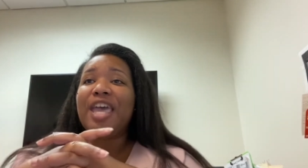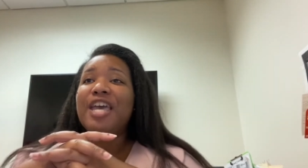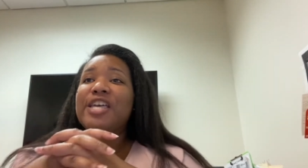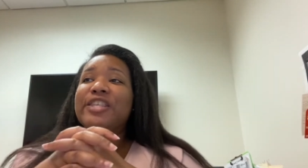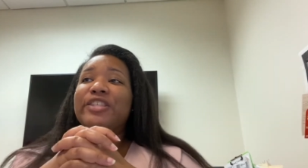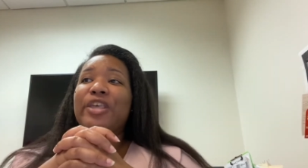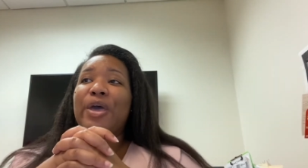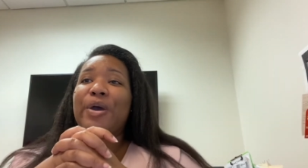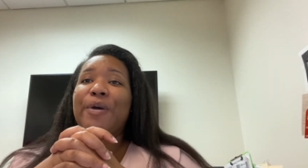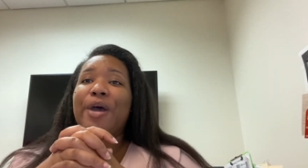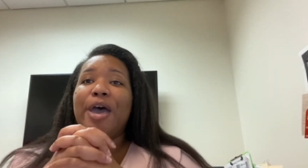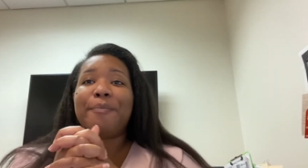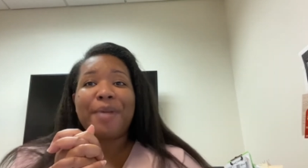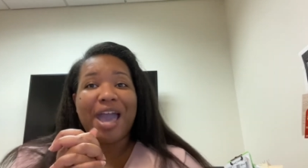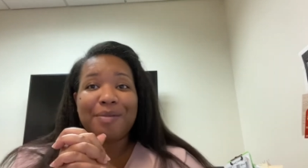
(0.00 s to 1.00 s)
So
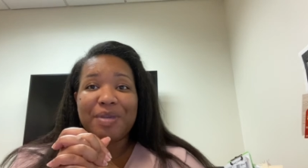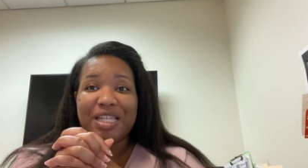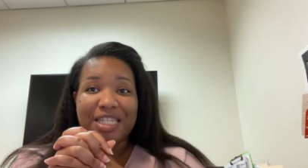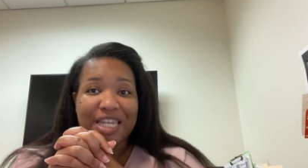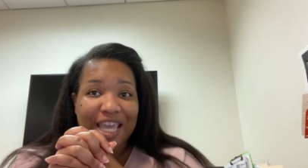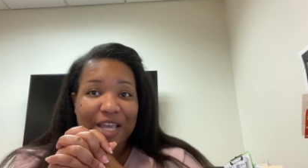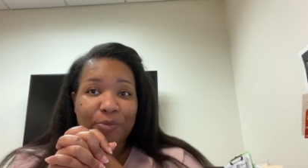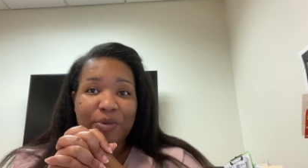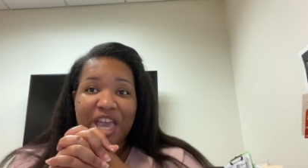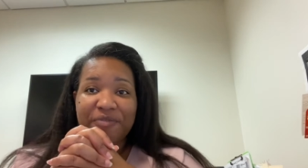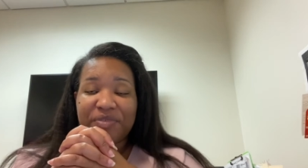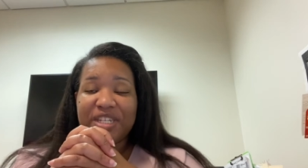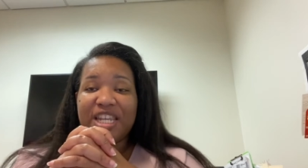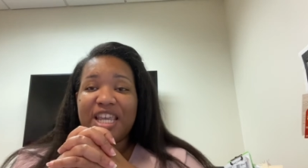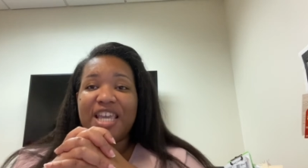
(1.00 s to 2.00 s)
at Miami Dade, we have
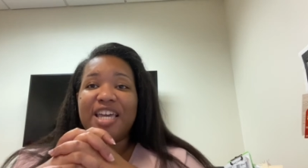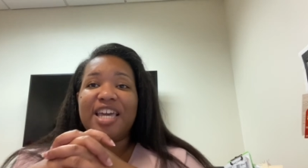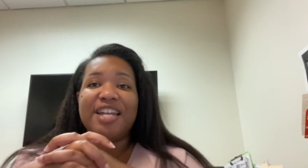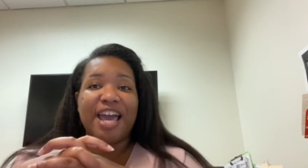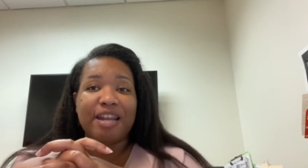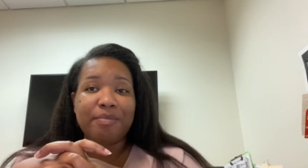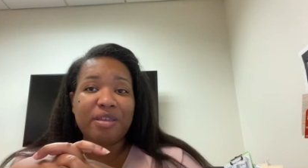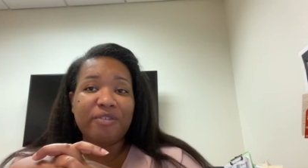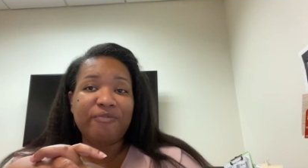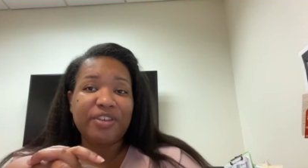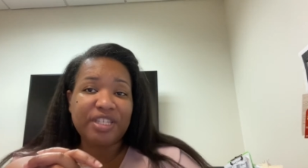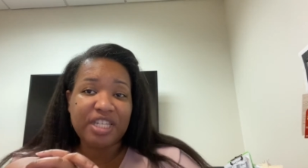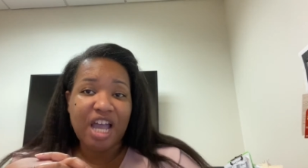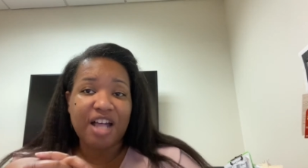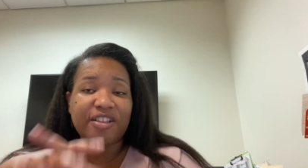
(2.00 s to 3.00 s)
to take Anatomy and
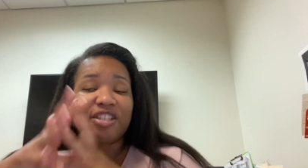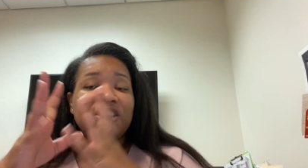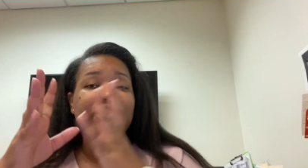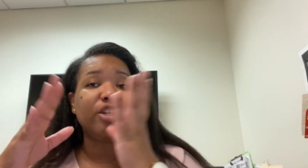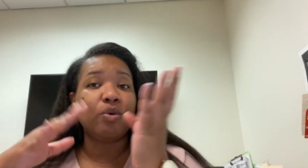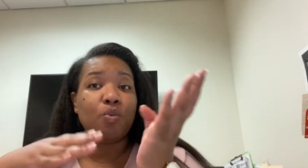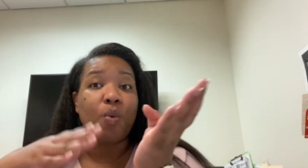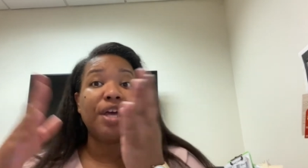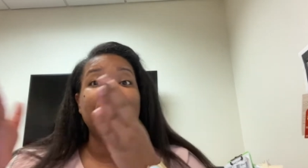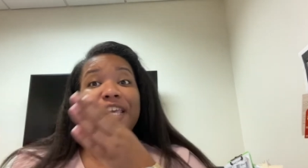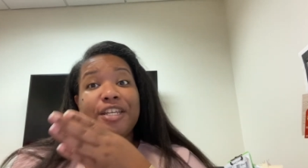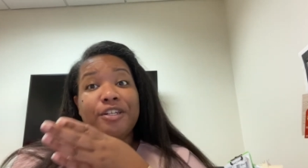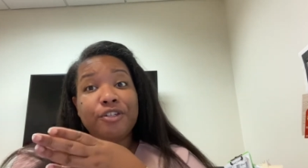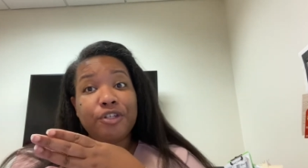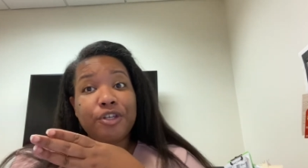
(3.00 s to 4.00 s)
Physiology 1
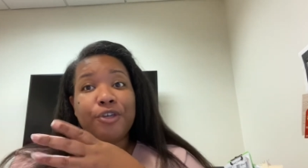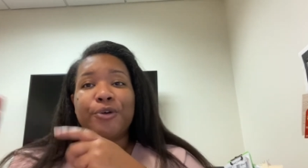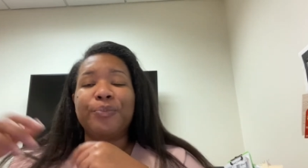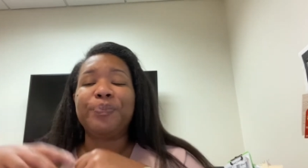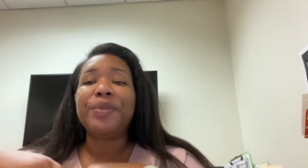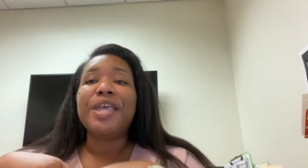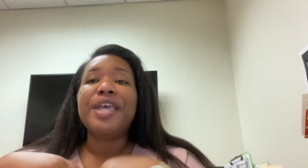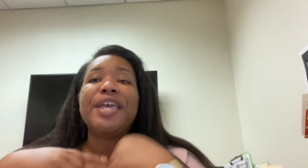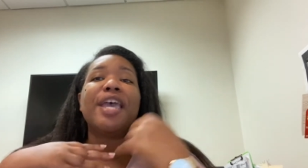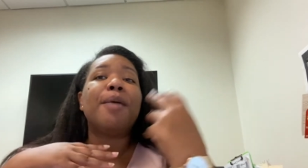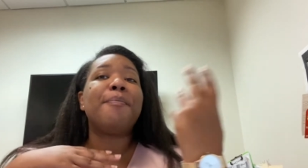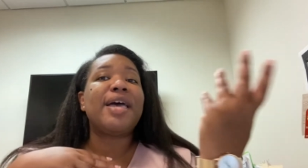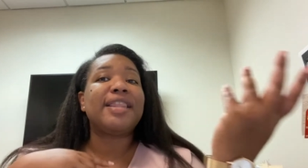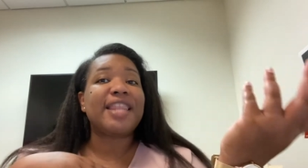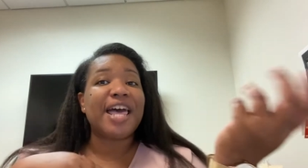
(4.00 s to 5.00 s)
and 2. In
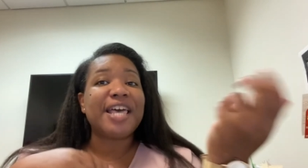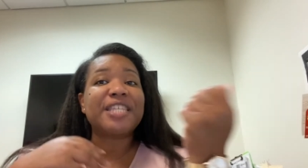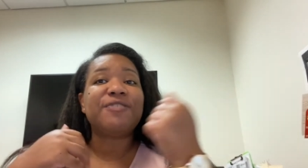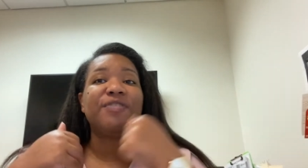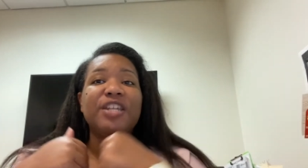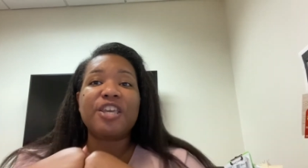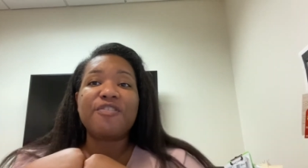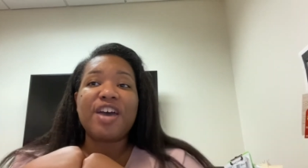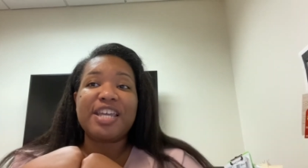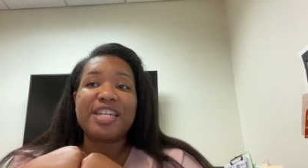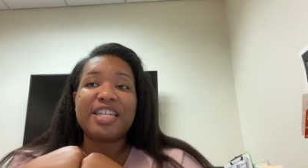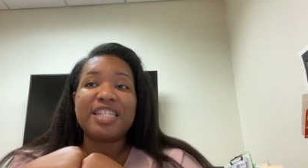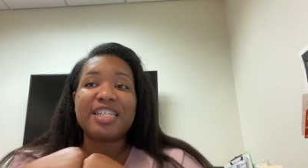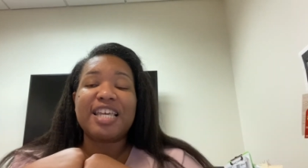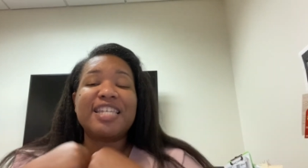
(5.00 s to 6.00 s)
my last video, I
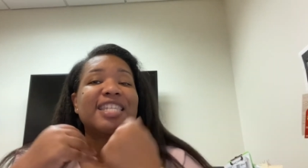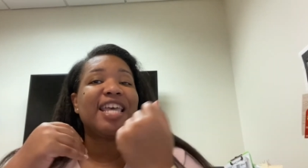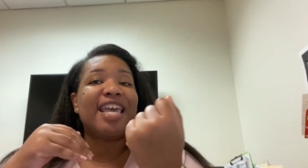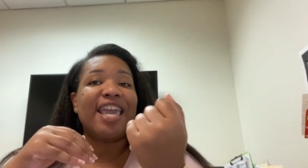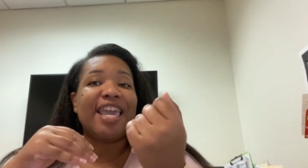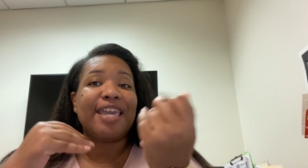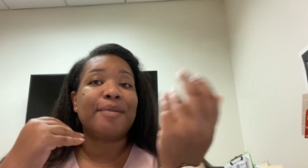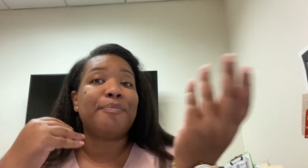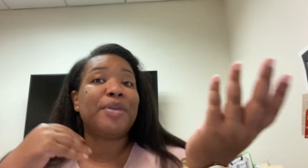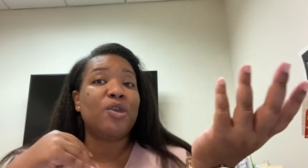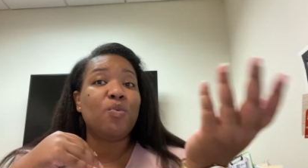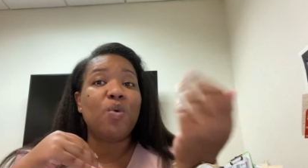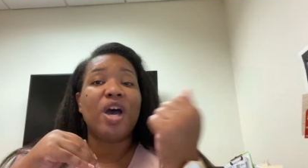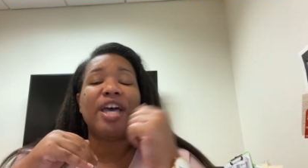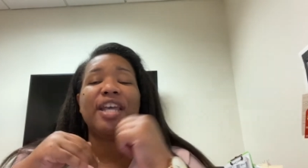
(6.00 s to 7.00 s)
discussed AMP
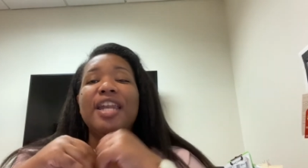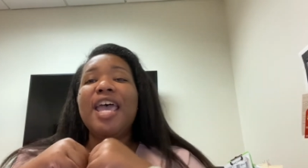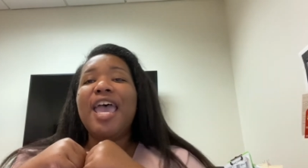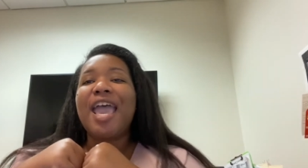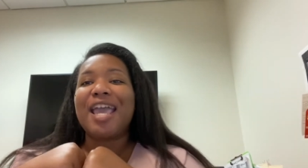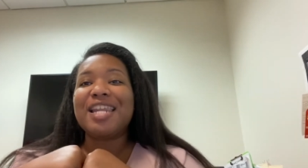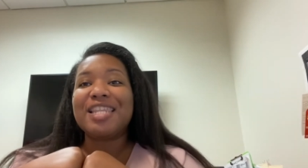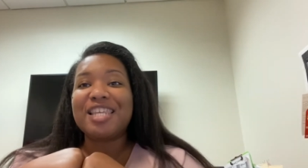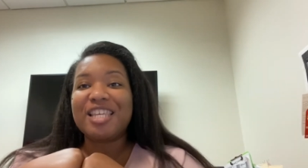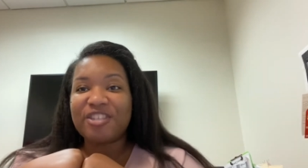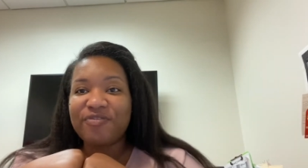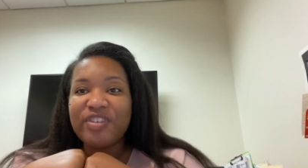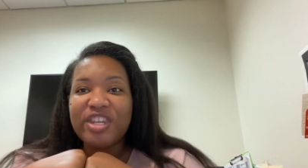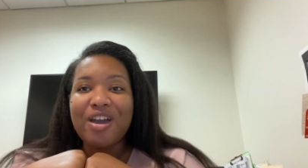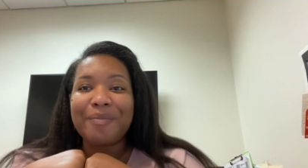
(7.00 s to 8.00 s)
1, and in this
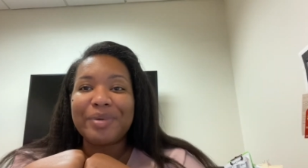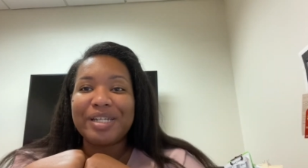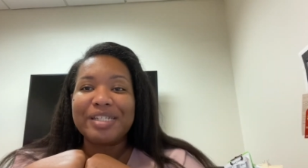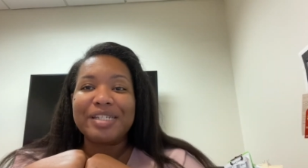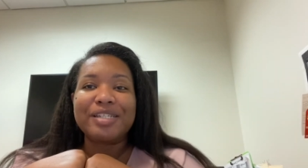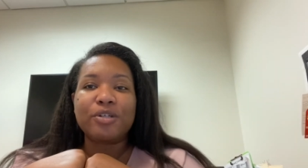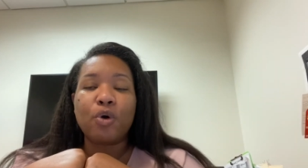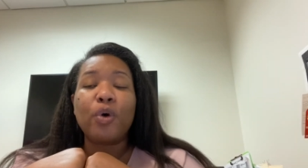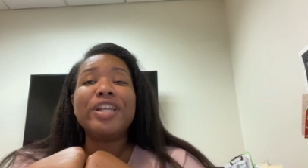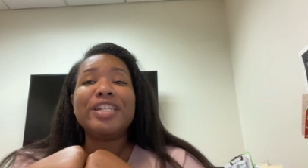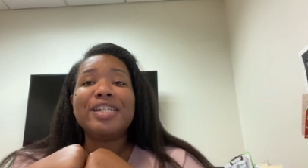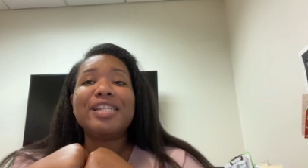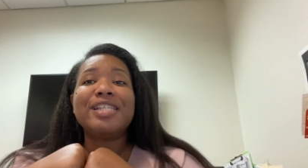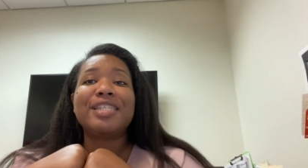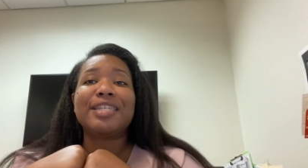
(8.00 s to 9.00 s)
video, I'm going to
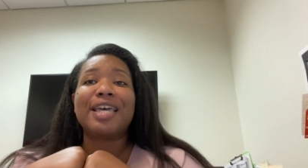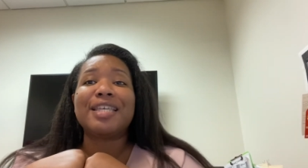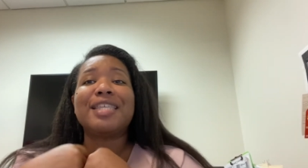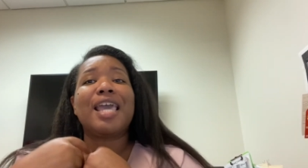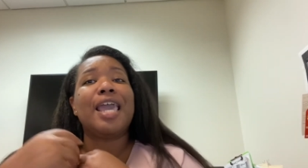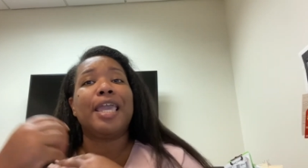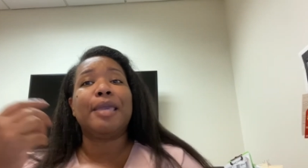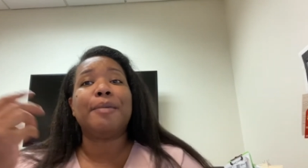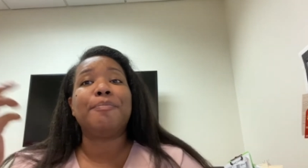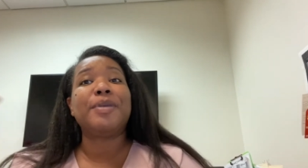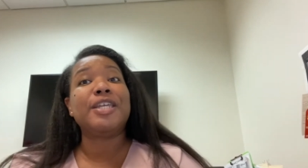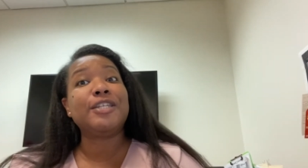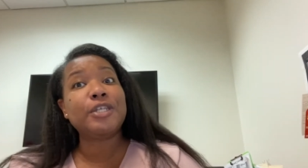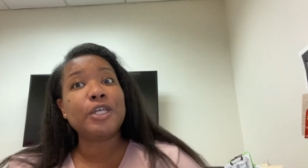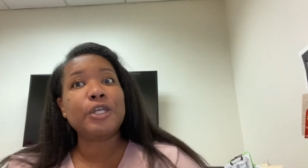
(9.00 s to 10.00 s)
discuss
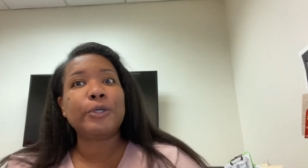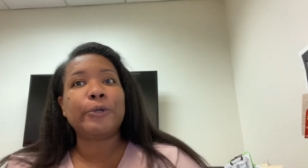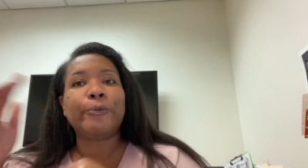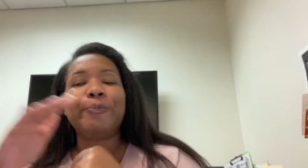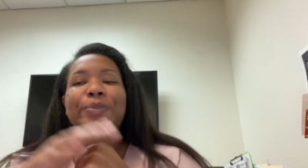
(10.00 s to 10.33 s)
AMP 2.